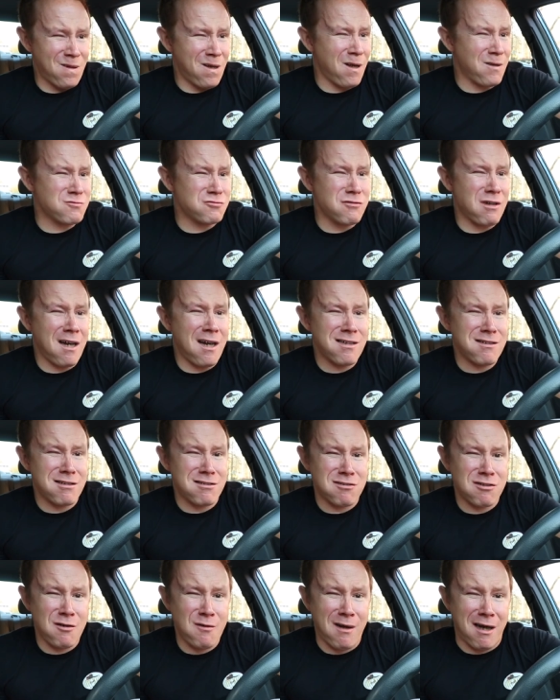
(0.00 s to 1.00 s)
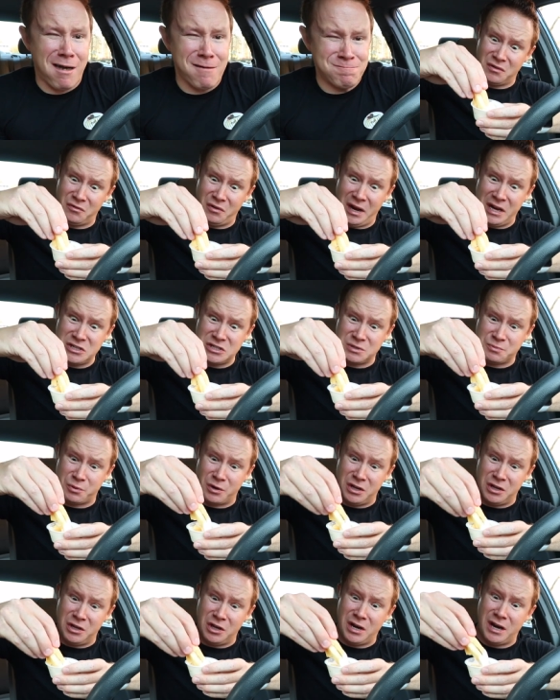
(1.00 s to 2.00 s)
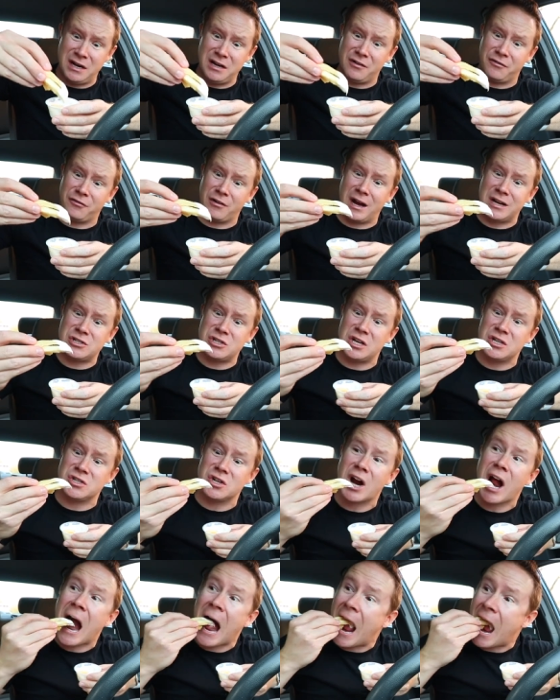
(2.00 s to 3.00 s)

I'm trying to chew it. Ranch is pretty good. I need a fry chaser.